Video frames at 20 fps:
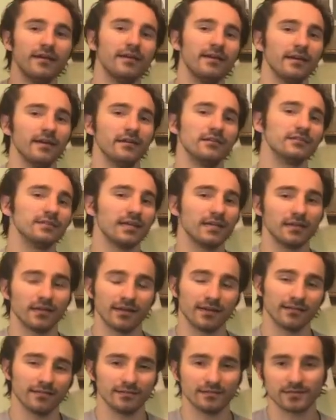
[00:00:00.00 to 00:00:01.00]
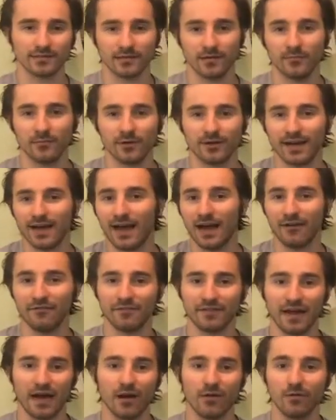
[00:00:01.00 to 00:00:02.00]
it'll take someone
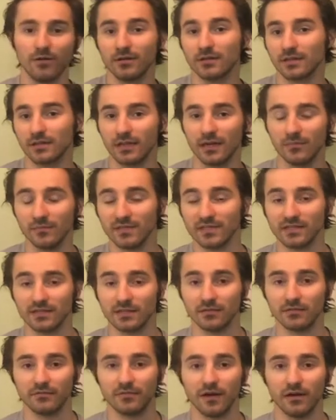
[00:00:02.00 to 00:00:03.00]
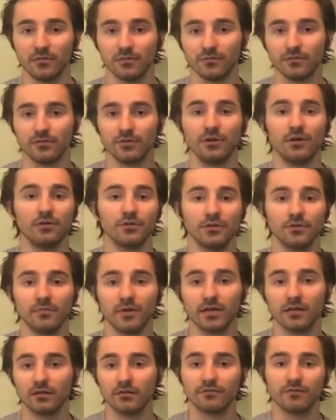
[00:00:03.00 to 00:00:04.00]
half an hour to climb a single route. You
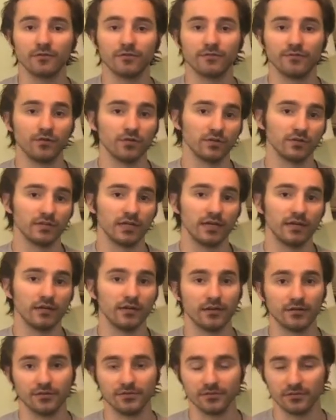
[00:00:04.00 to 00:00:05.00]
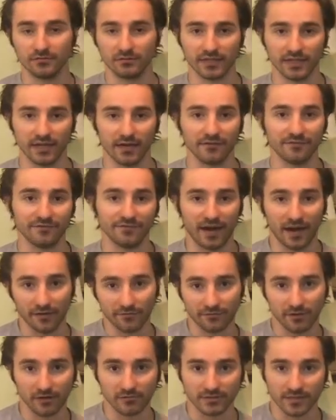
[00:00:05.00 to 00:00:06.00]
might go for a full day and you'll only get
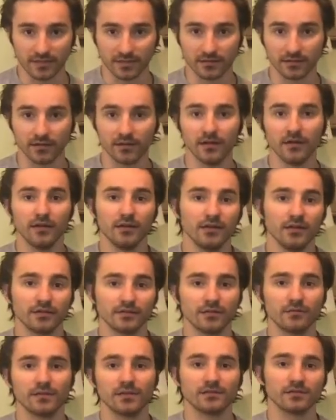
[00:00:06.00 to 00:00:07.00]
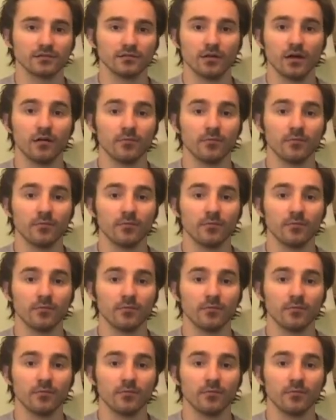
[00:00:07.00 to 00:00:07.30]
5 routes in. So there's a lot